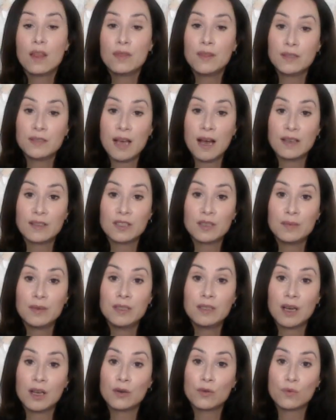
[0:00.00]
This has to be
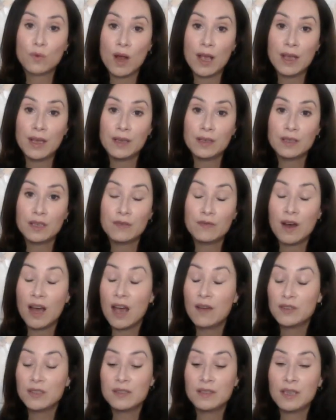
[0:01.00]
done right. If I have
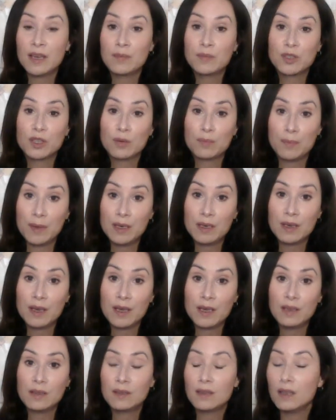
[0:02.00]
to stay up till
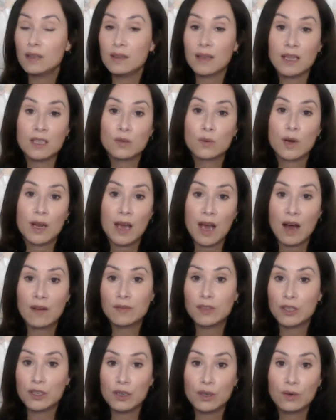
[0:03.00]
midnight, then that's what I have
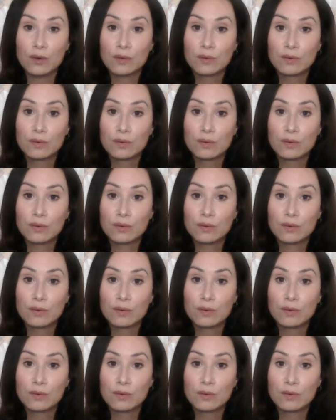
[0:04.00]
to do.